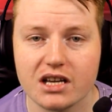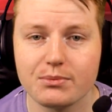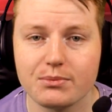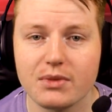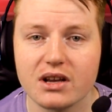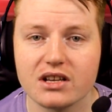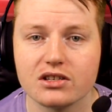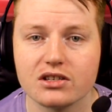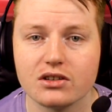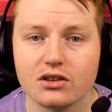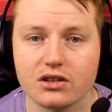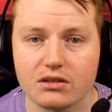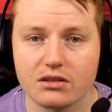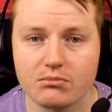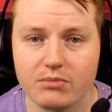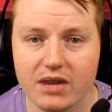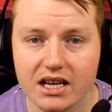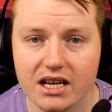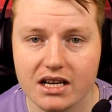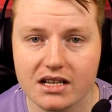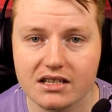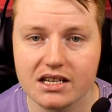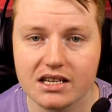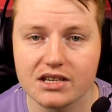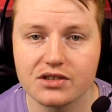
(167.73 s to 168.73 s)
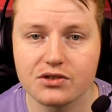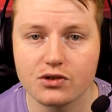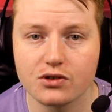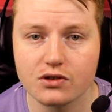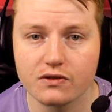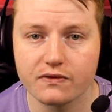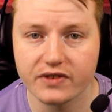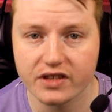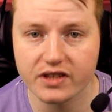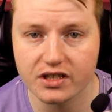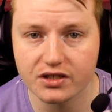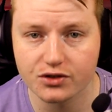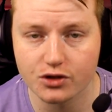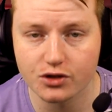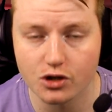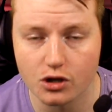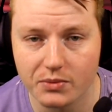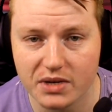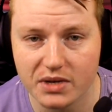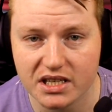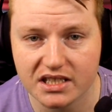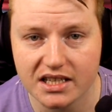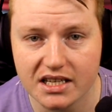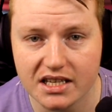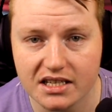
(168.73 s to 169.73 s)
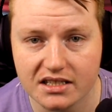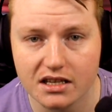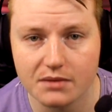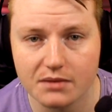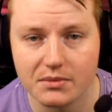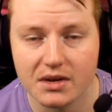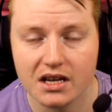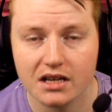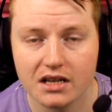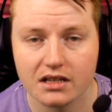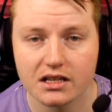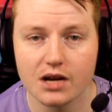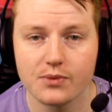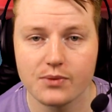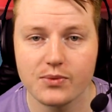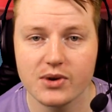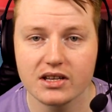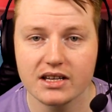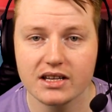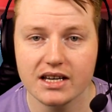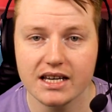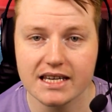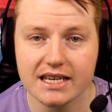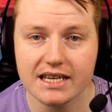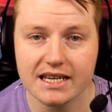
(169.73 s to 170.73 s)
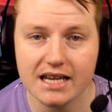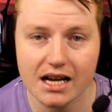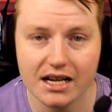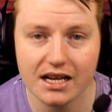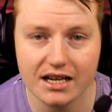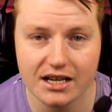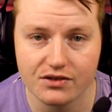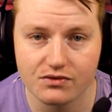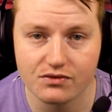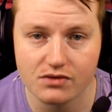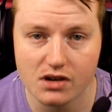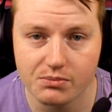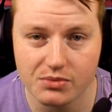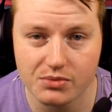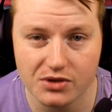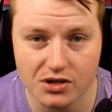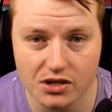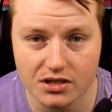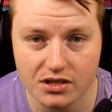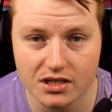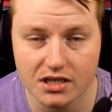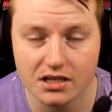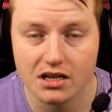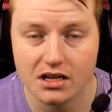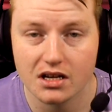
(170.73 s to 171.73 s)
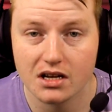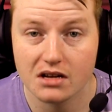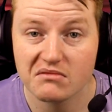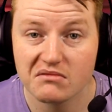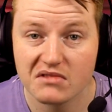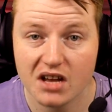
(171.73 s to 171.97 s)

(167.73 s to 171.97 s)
He makes a lot of meters. He's good for the Storm system. Now, will he cut it in rugby union?